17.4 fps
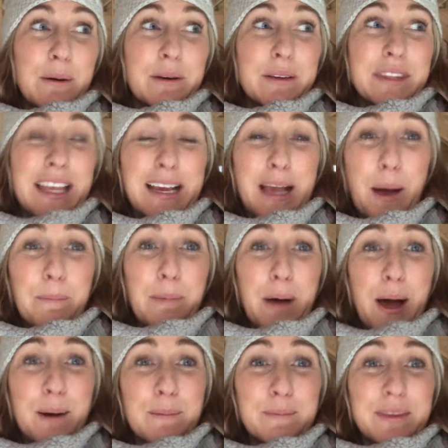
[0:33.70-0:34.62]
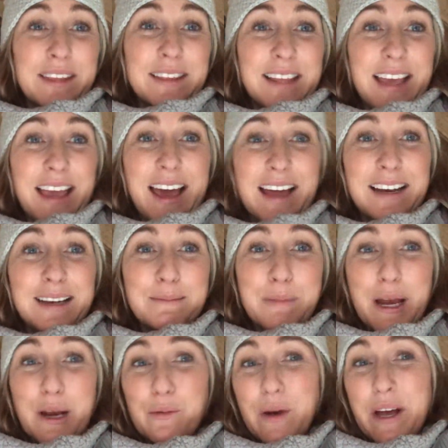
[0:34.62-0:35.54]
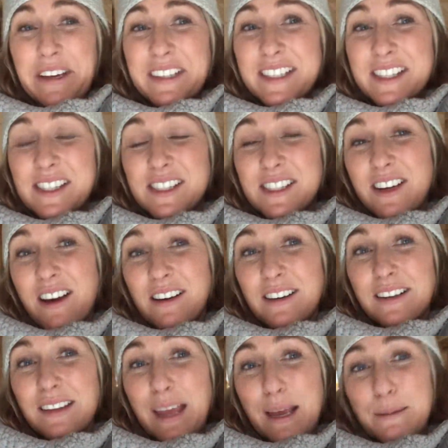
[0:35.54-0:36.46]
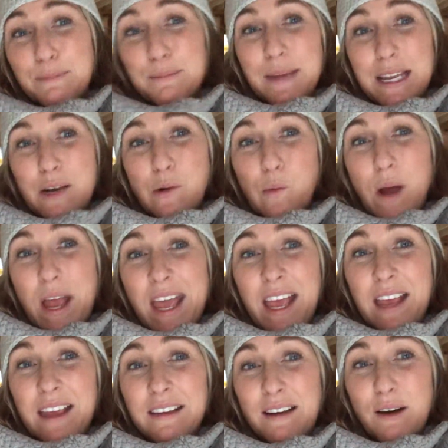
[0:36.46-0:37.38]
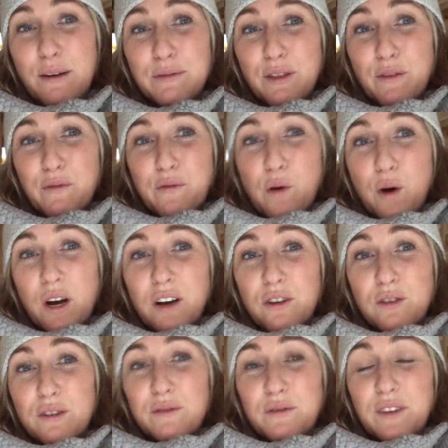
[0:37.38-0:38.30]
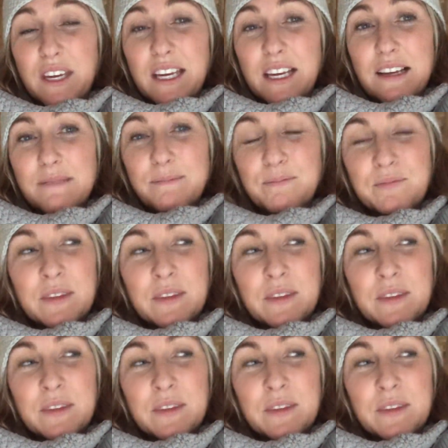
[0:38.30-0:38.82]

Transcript: Like a pump that they had in my well stuck like midway of the 400 feet.